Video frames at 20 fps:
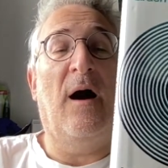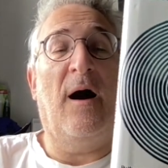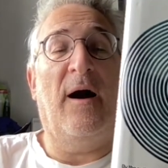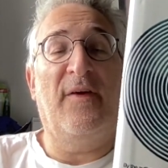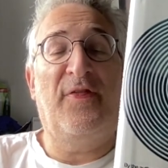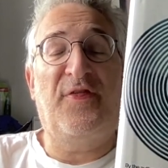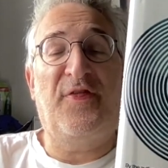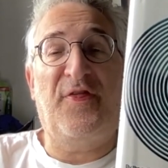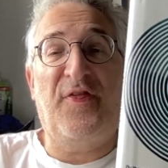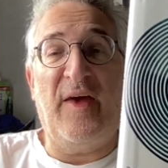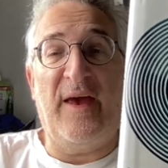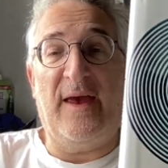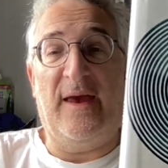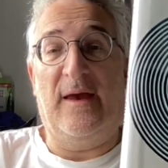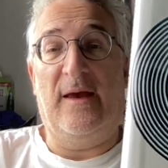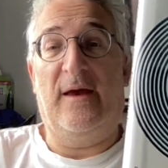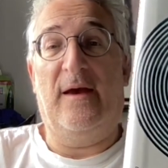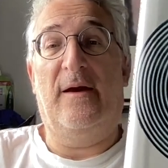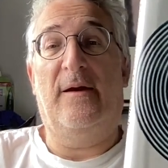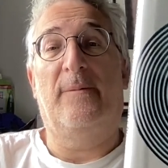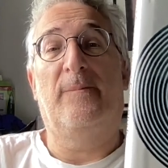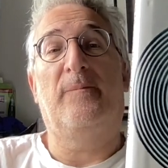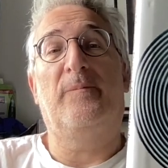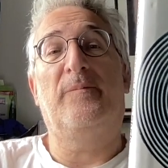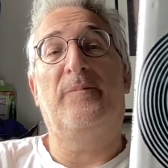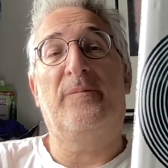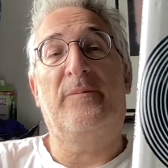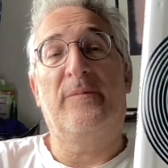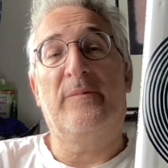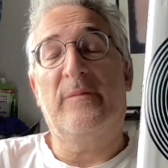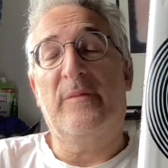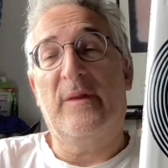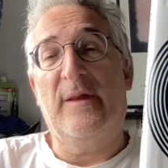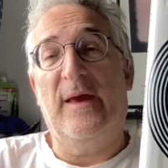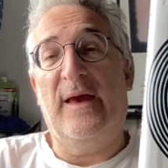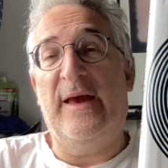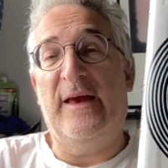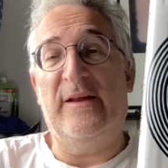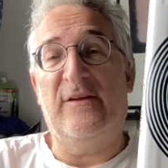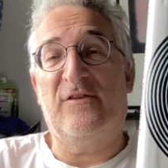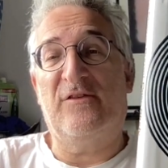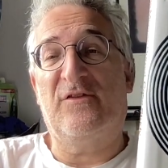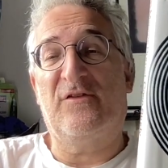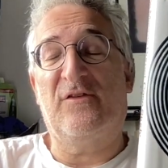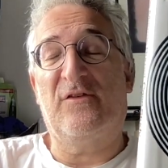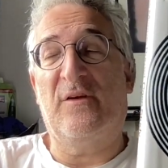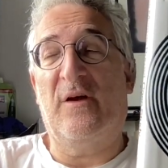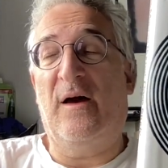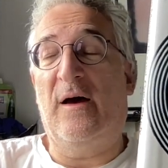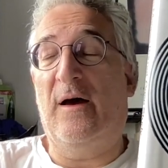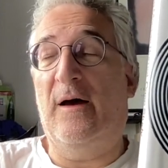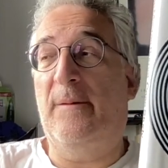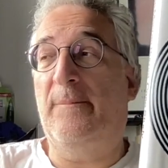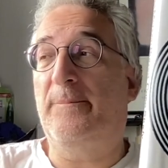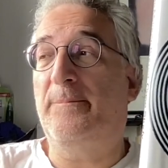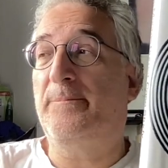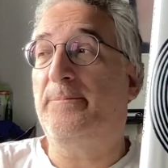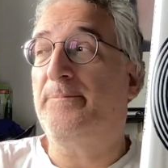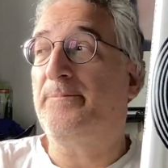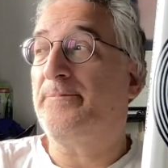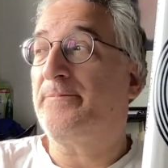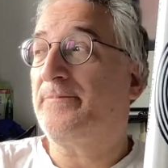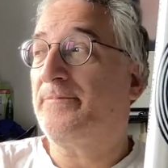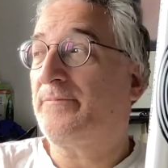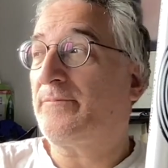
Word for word: I think it's um,